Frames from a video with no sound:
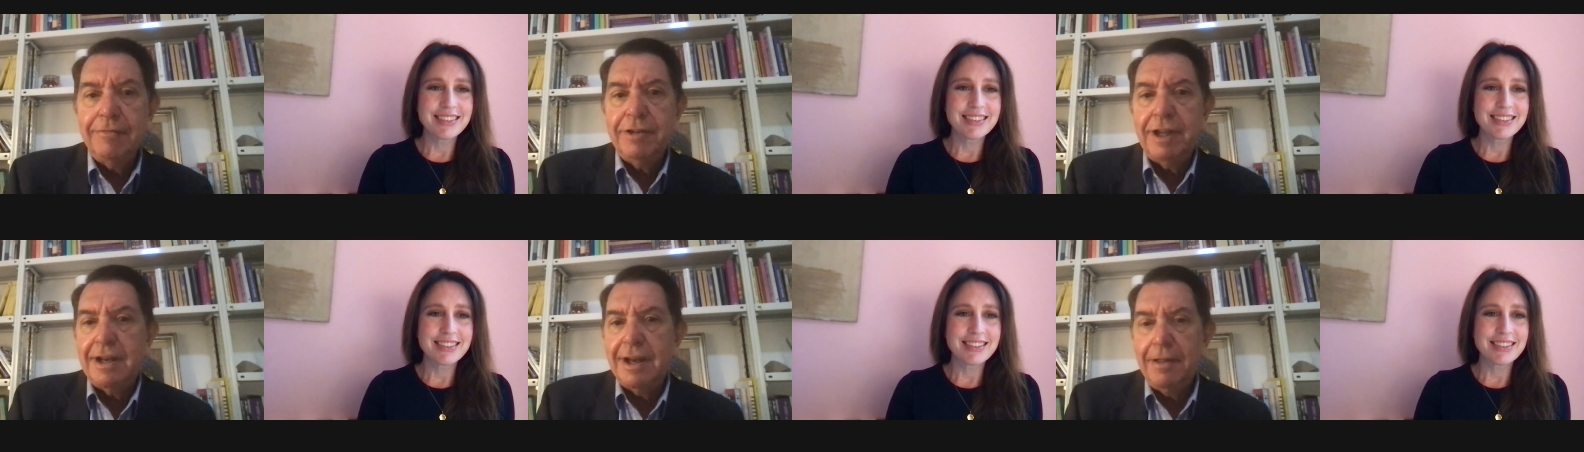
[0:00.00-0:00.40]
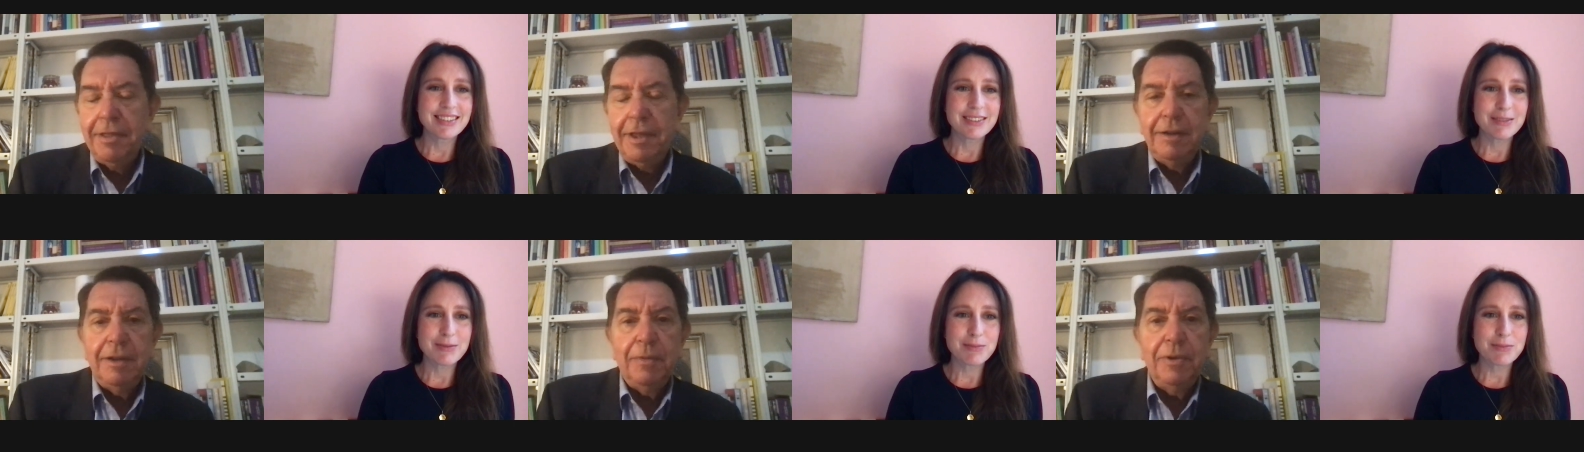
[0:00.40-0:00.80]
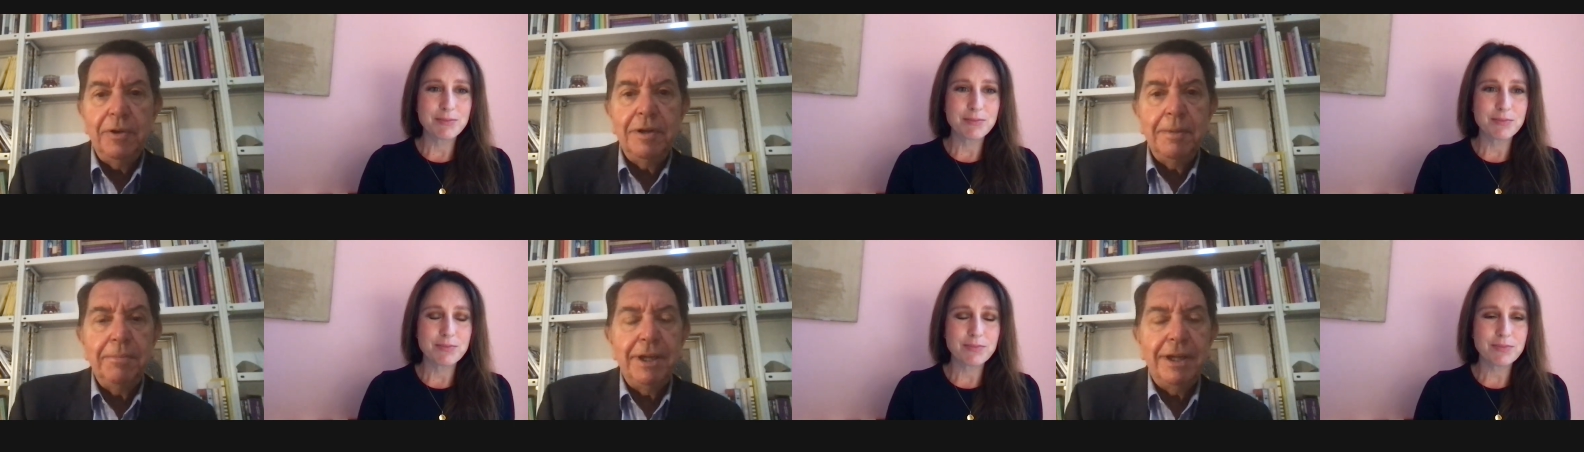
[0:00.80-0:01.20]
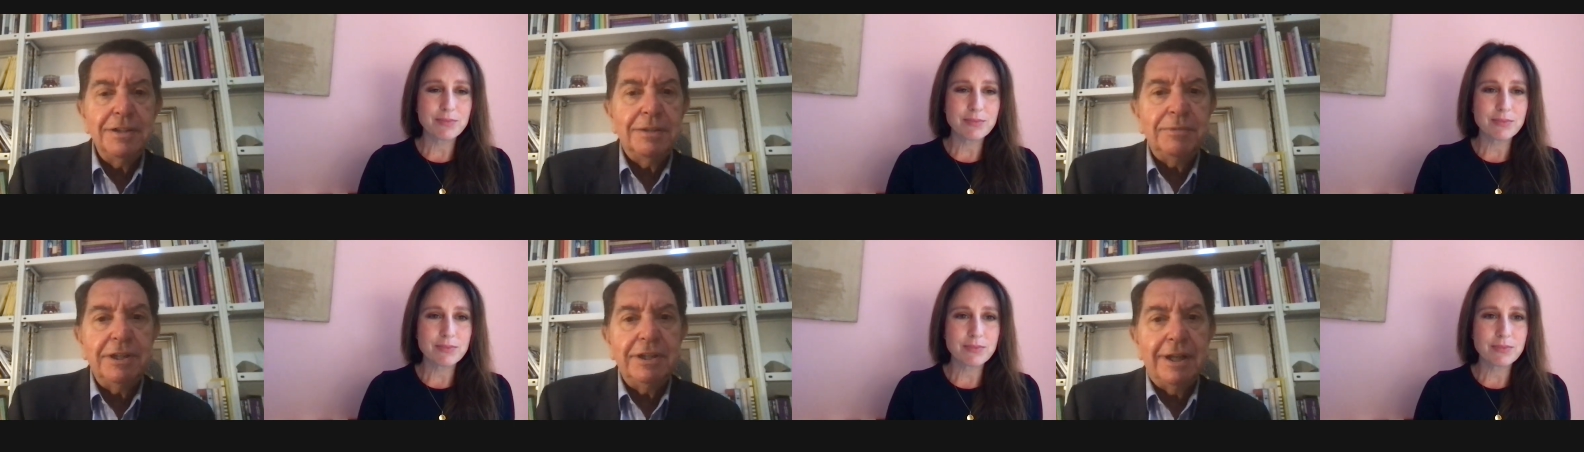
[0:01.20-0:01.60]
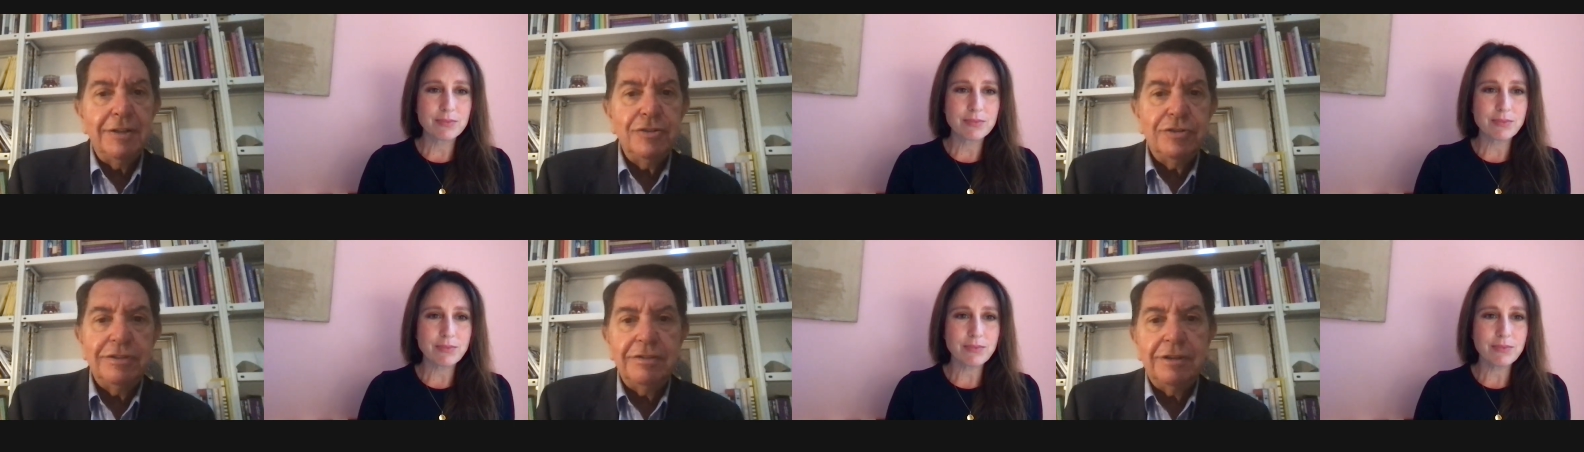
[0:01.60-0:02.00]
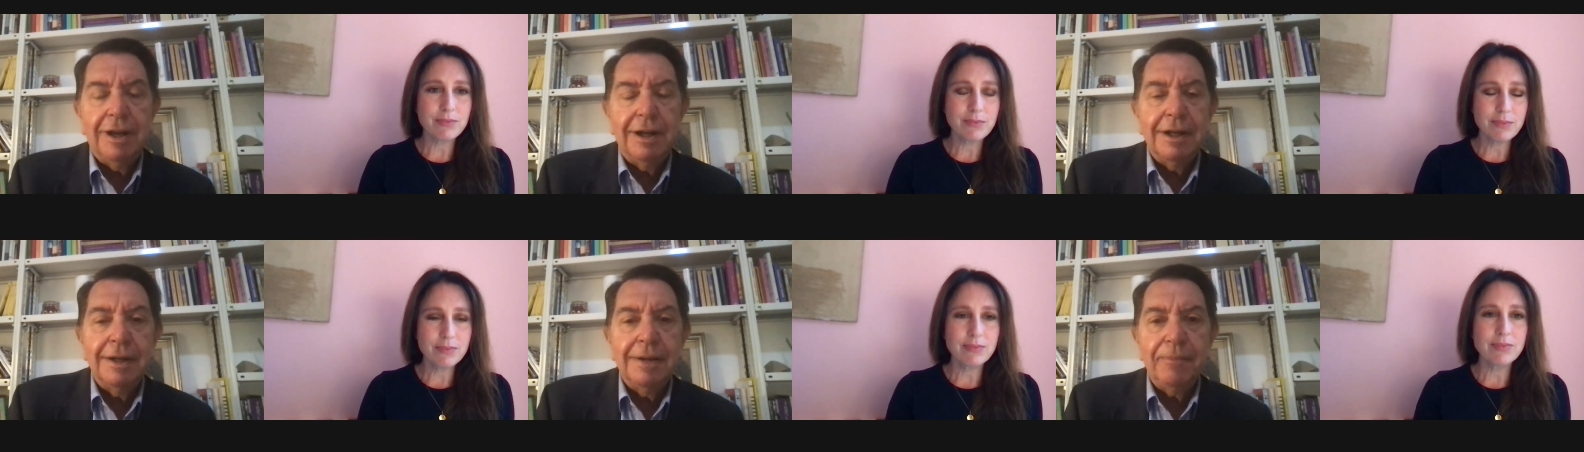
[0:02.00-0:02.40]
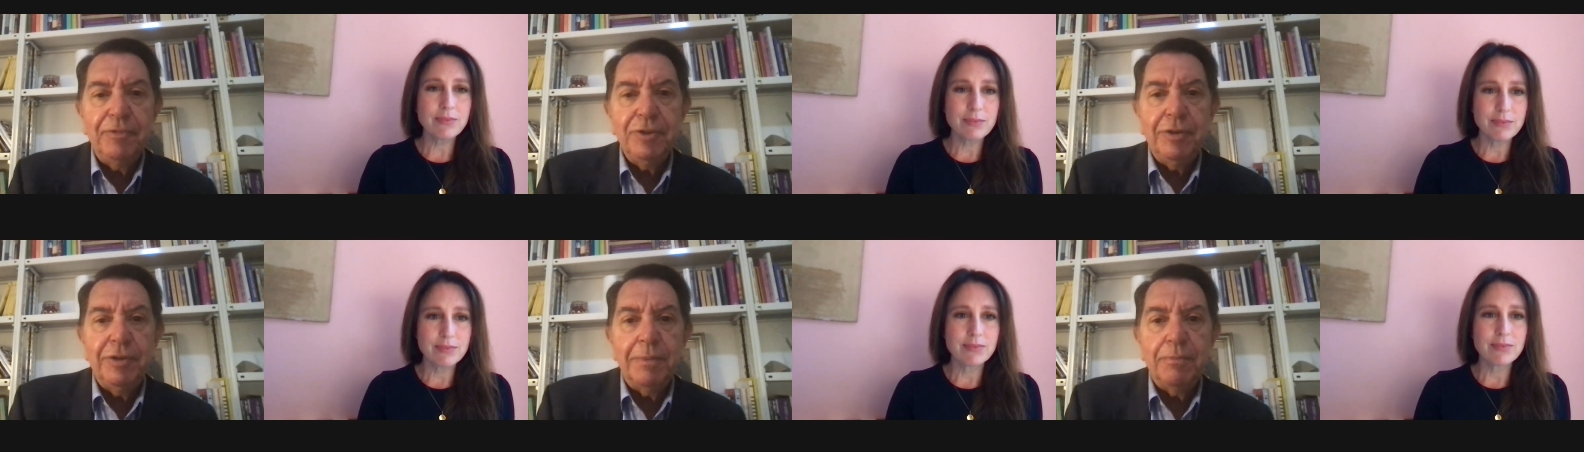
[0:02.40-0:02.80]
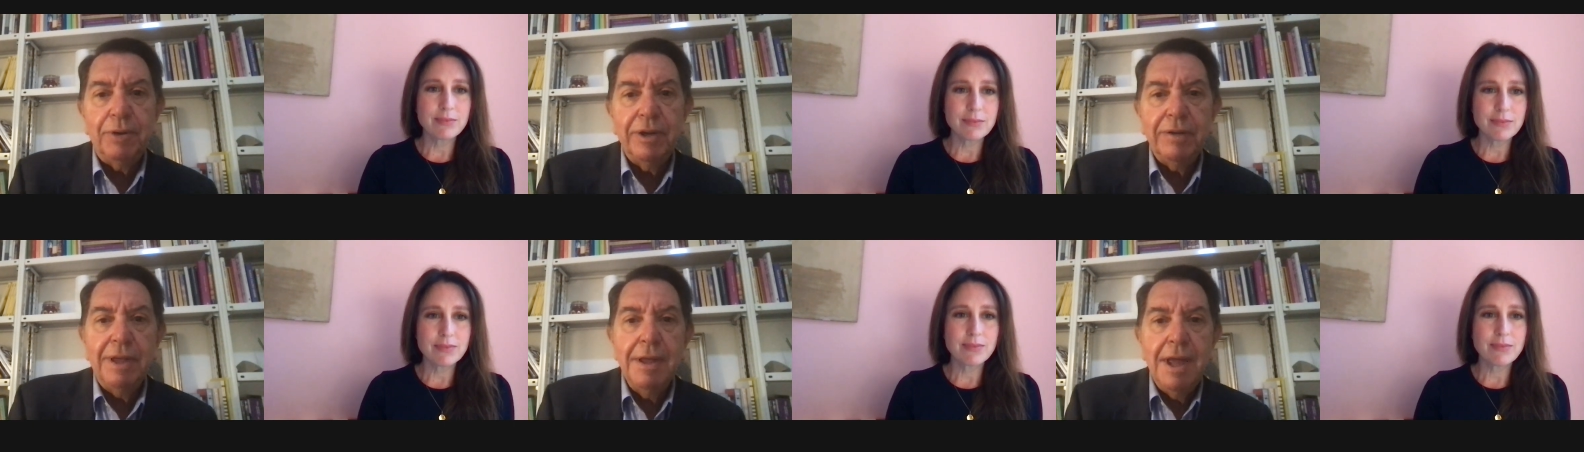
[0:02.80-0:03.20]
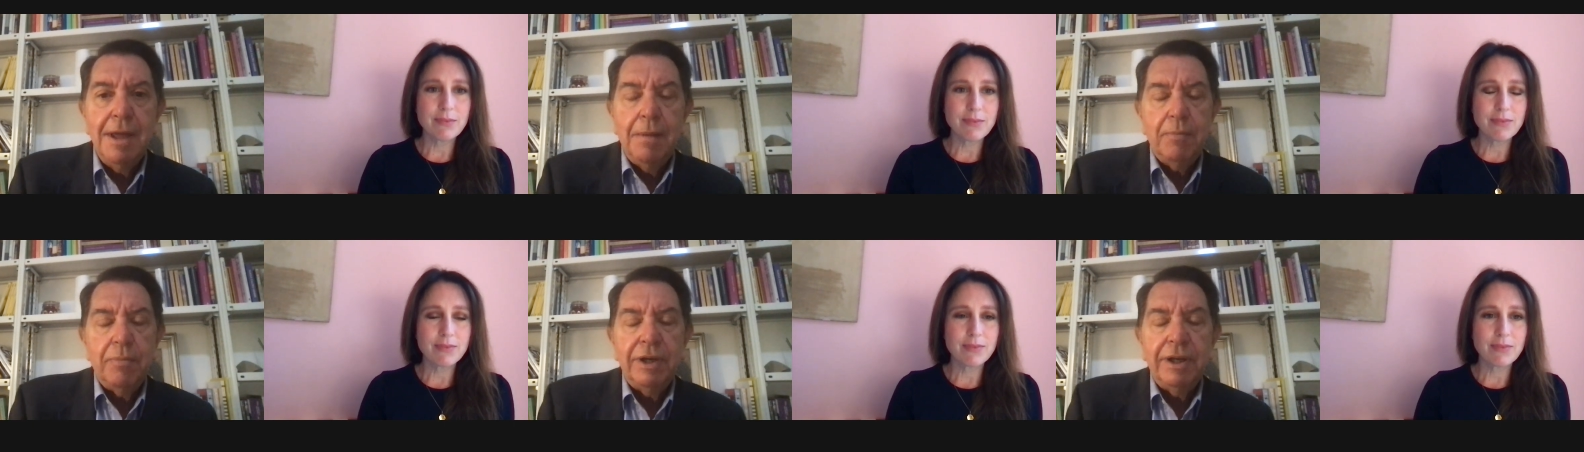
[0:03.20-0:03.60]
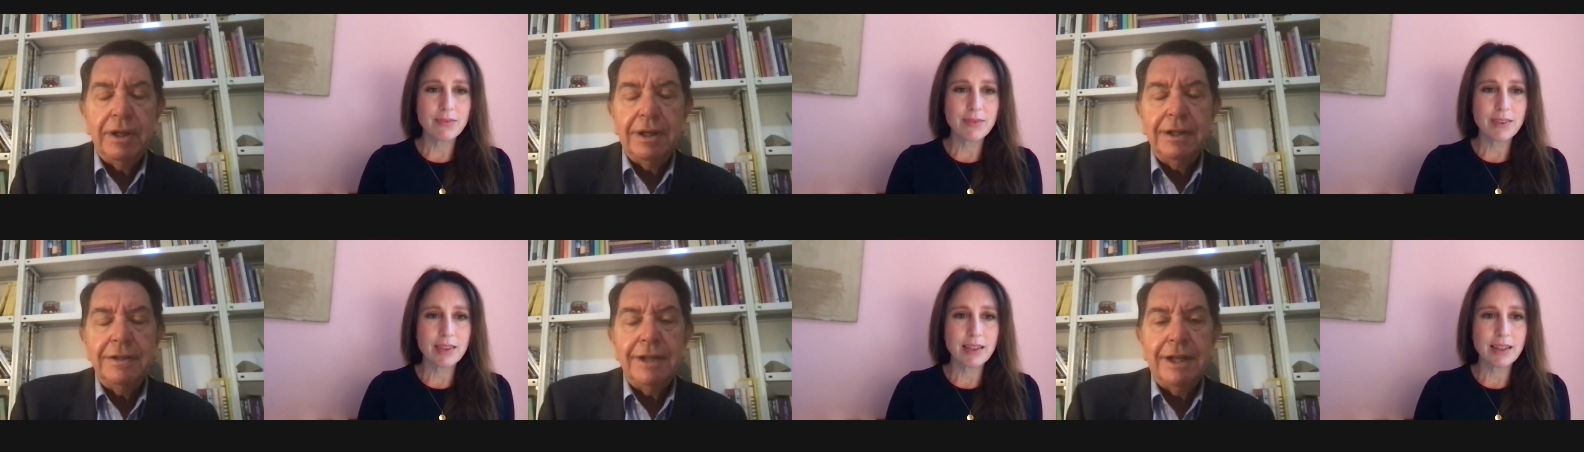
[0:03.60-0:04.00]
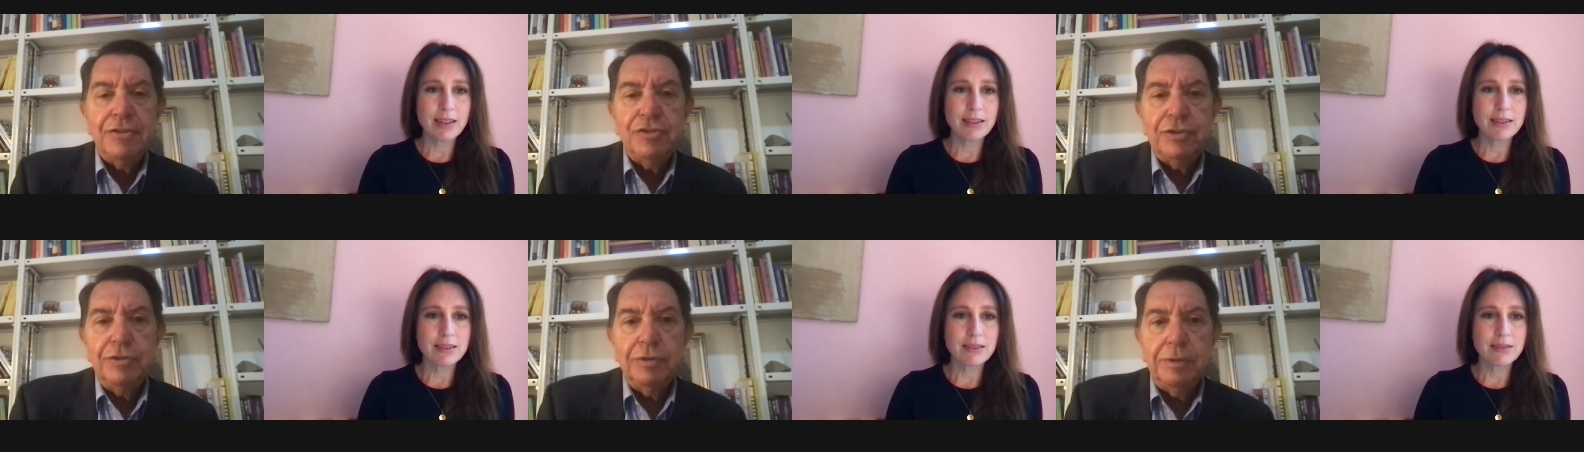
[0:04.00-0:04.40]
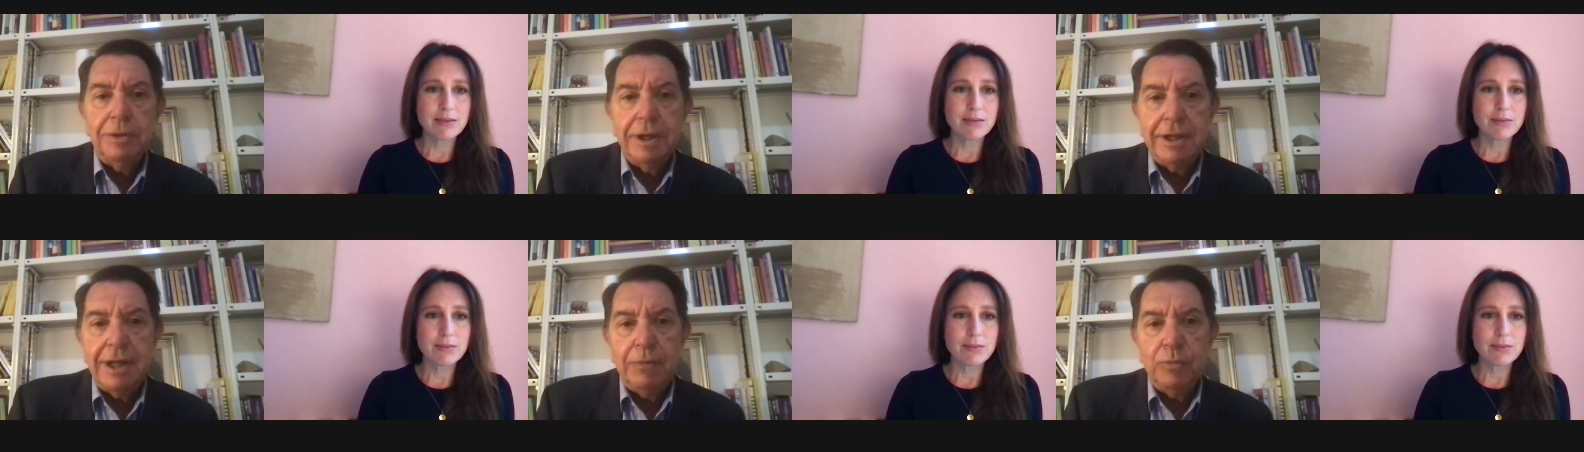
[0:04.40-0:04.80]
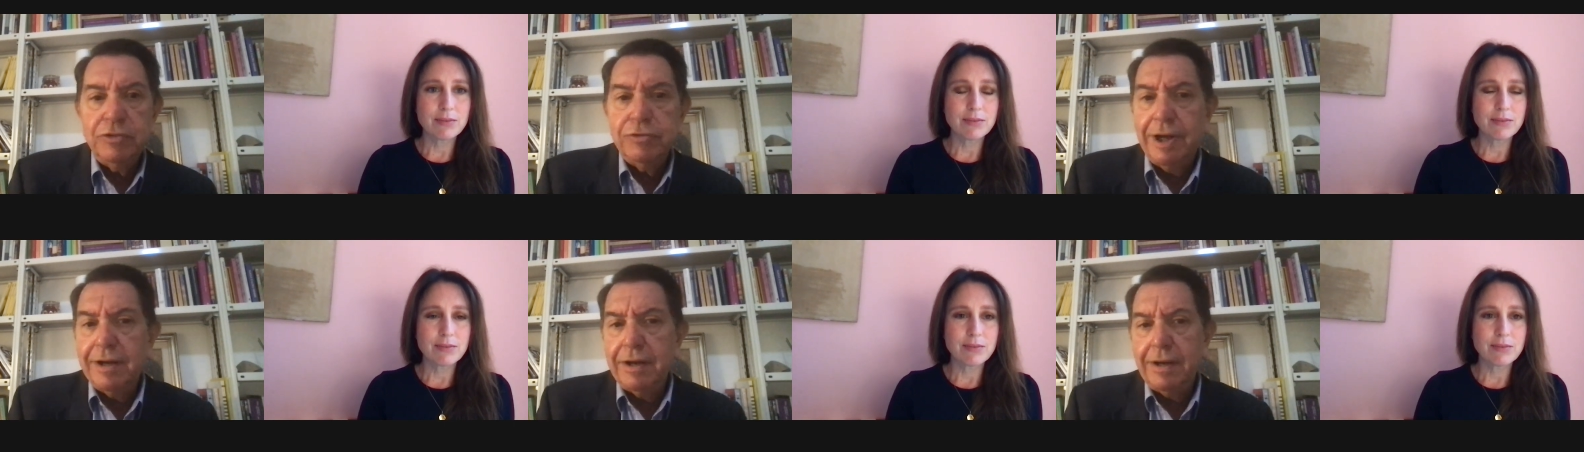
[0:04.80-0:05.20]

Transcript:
Speaker 1: crafted, and I think that we ought to pay some attention um, to them, bring bring attention to it, and we'll